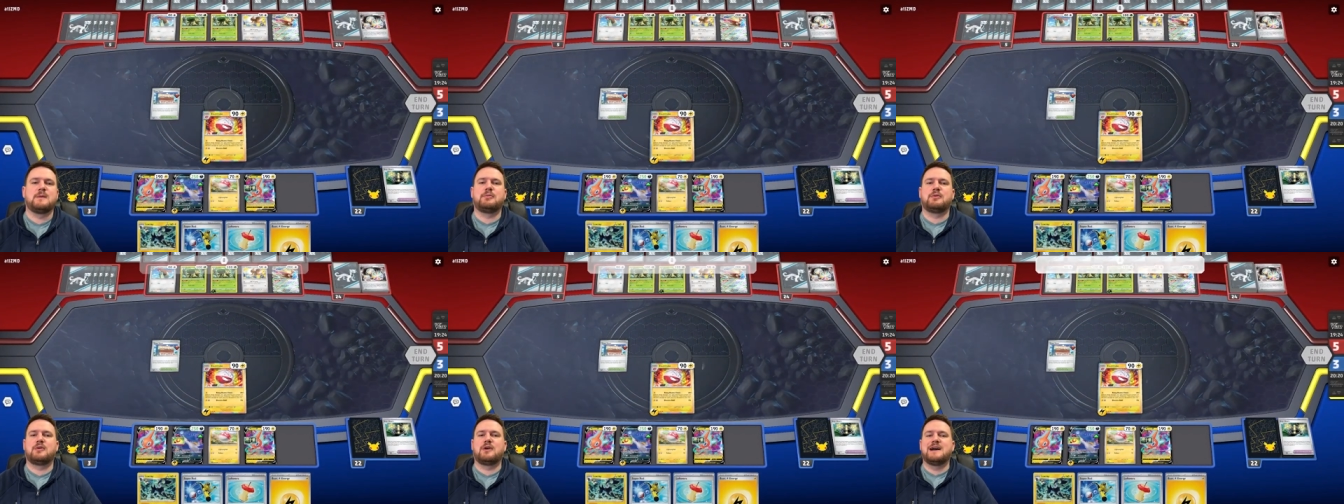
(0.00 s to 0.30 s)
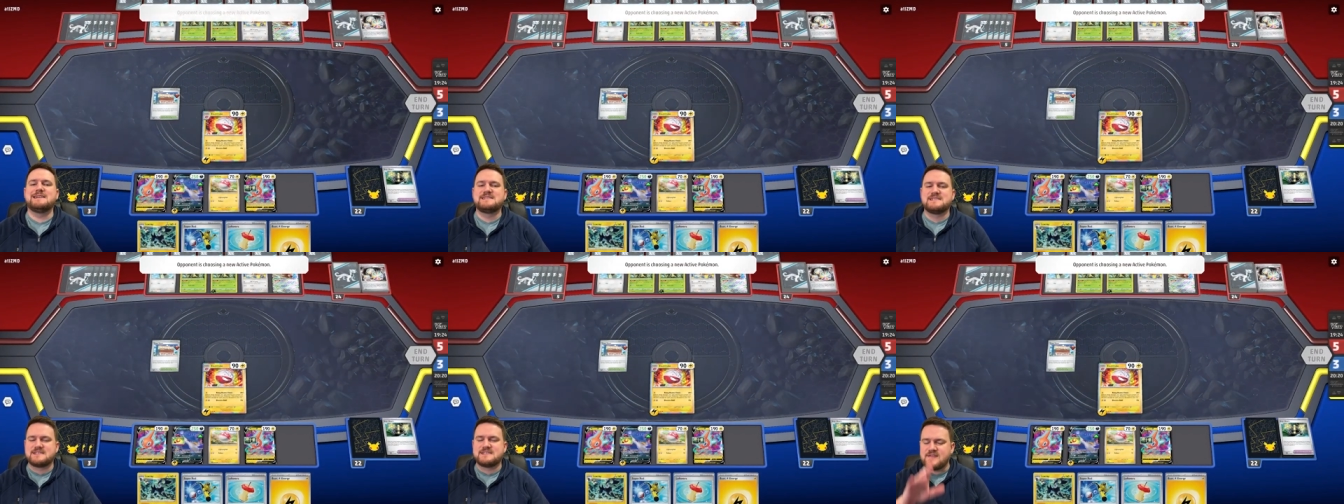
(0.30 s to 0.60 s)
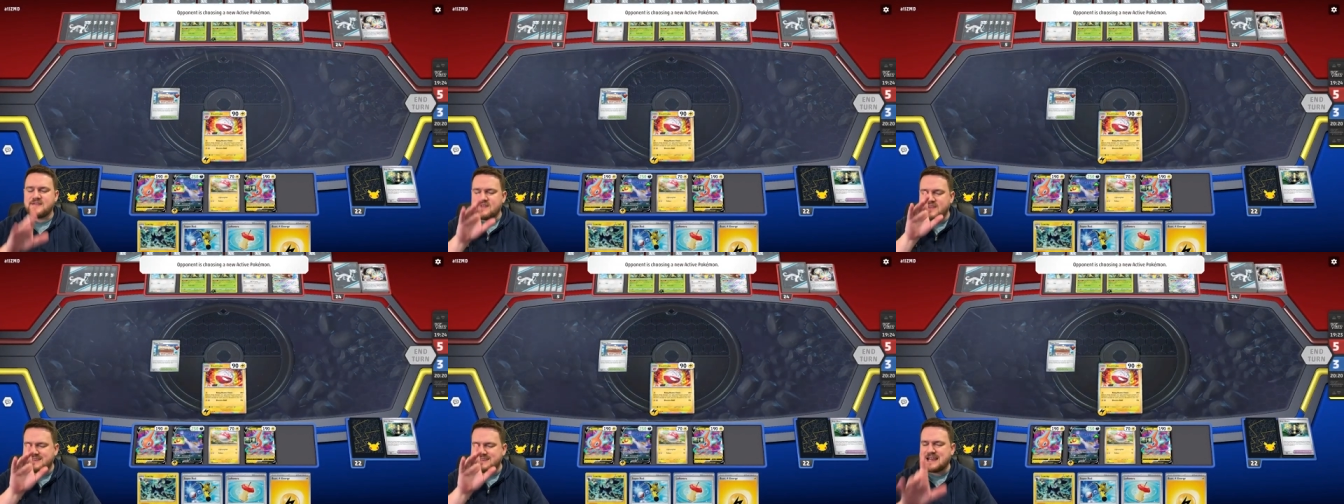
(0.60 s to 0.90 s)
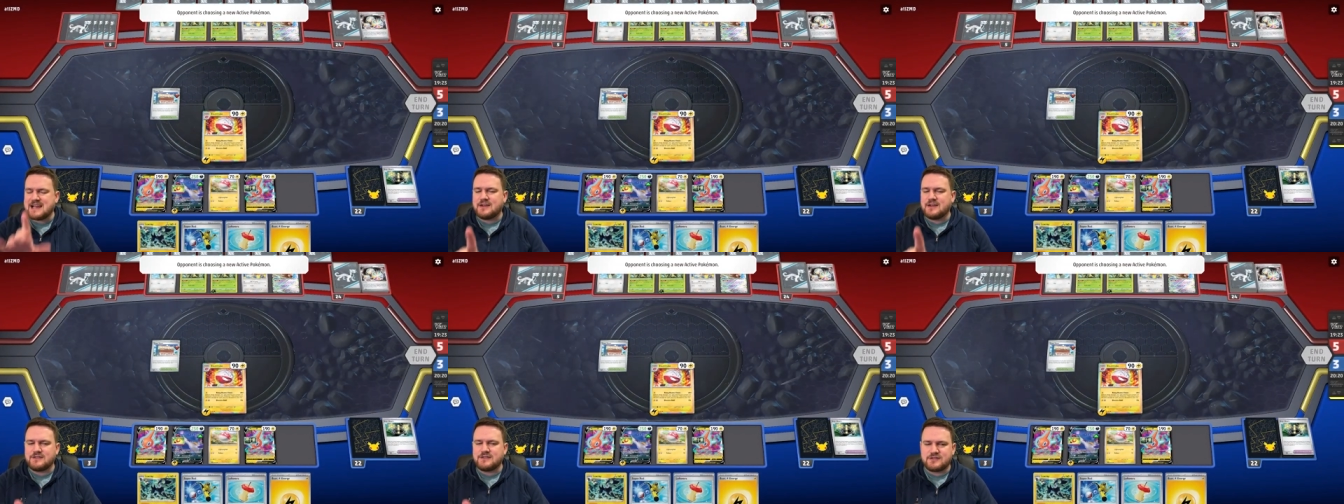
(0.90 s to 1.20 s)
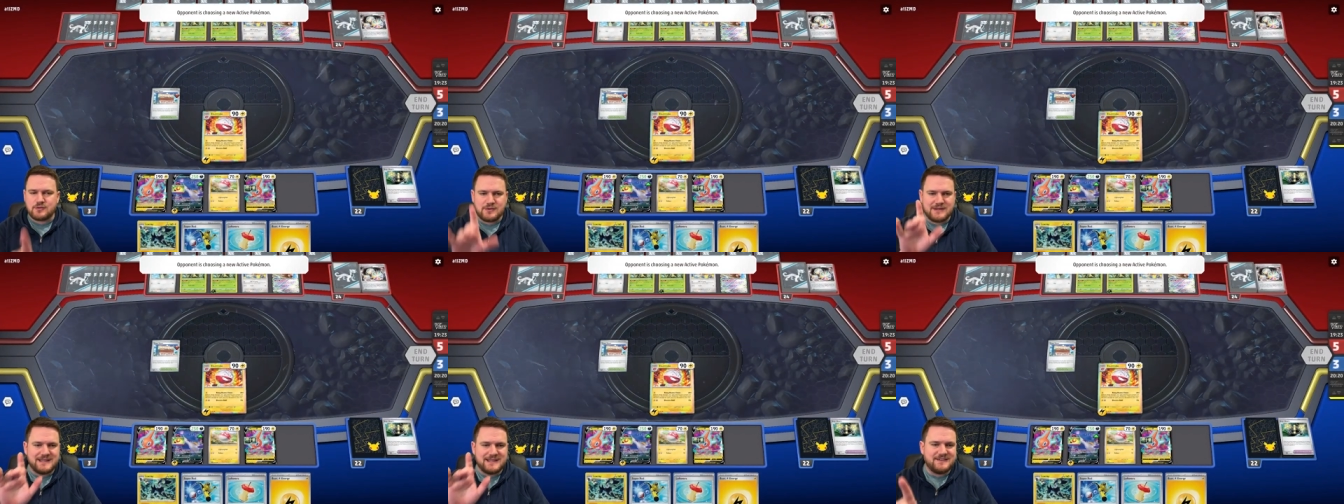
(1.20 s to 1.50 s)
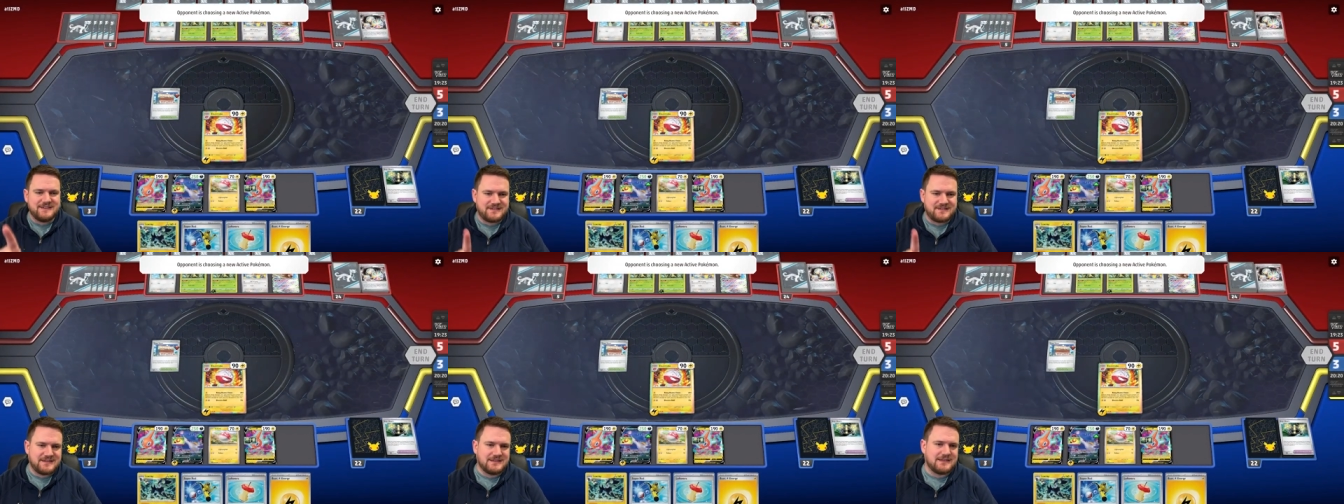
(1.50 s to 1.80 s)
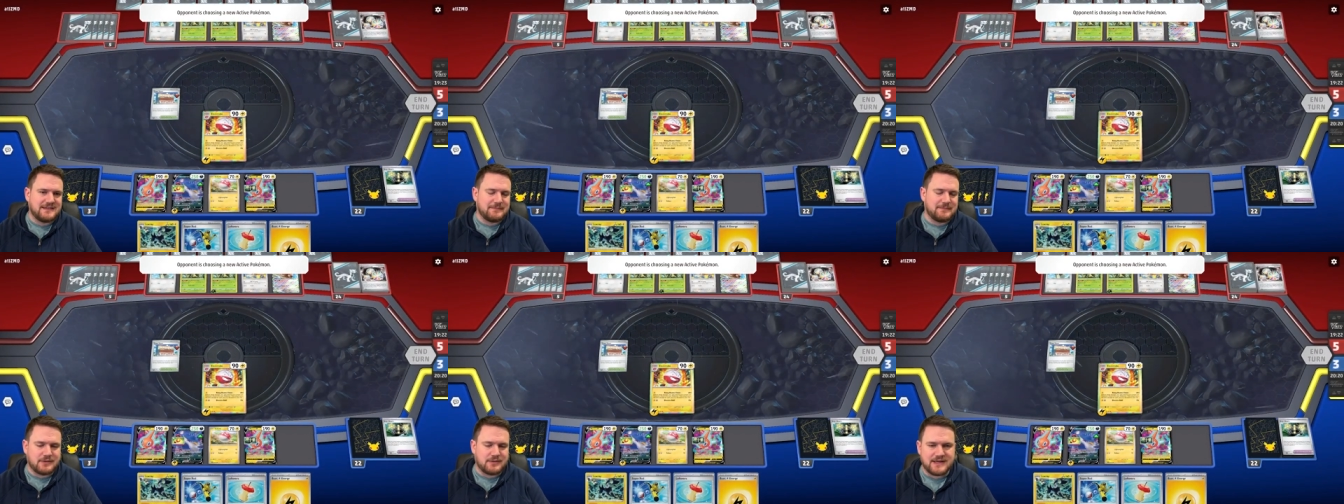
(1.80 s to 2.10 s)
prizes and the town store is still
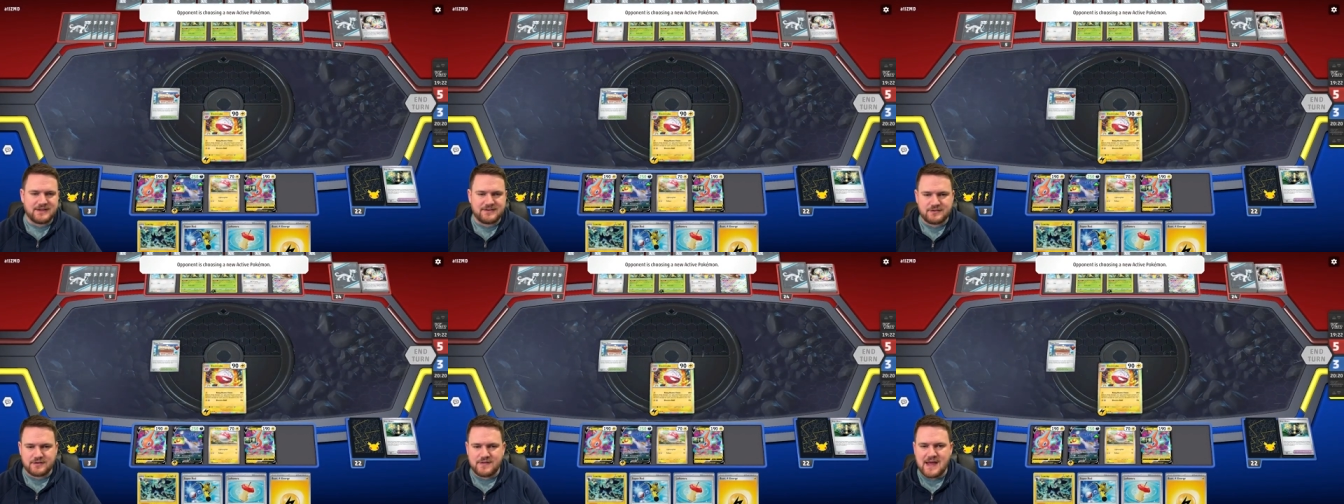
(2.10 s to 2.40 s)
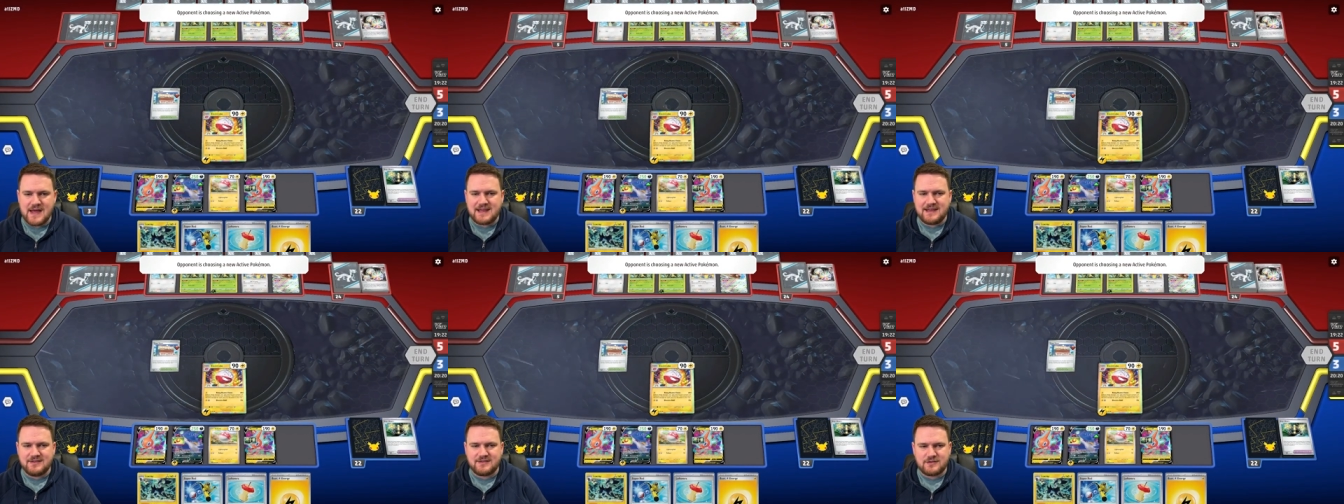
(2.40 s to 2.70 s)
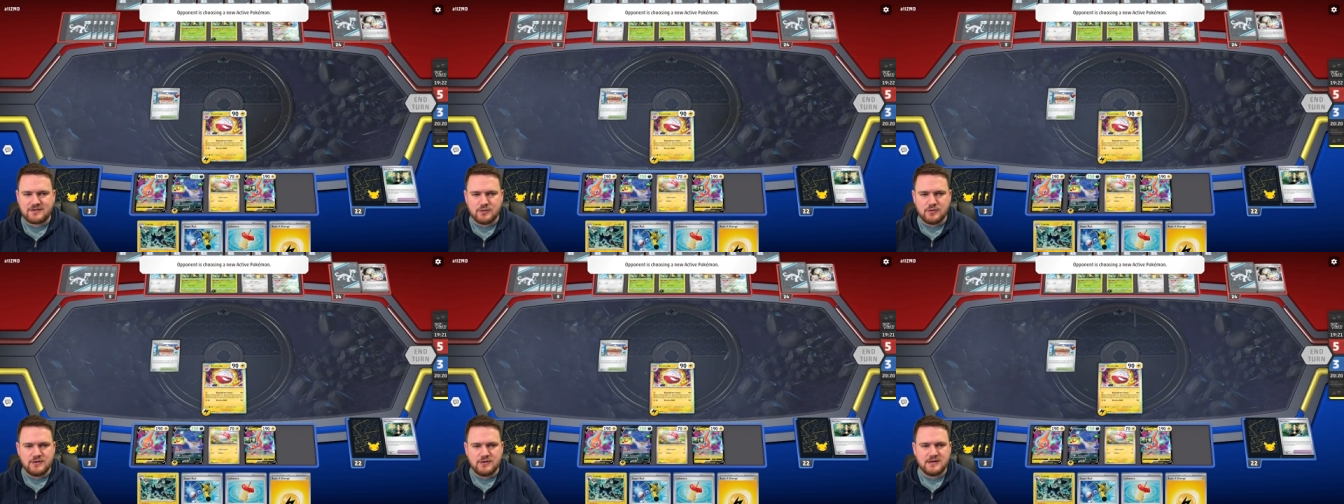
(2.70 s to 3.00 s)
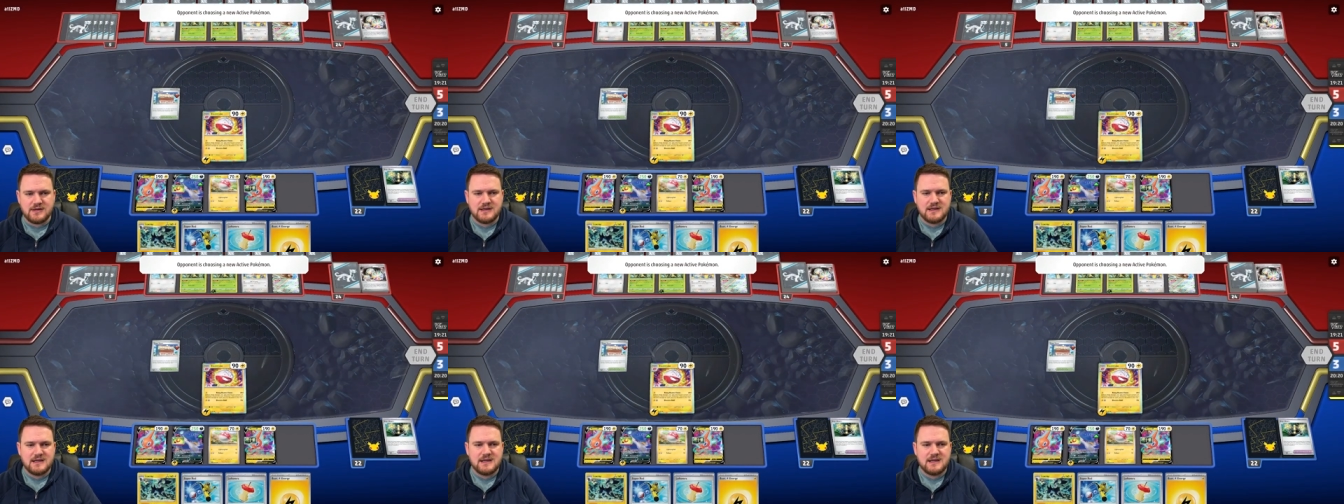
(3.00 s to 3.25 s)
in place. So that is good.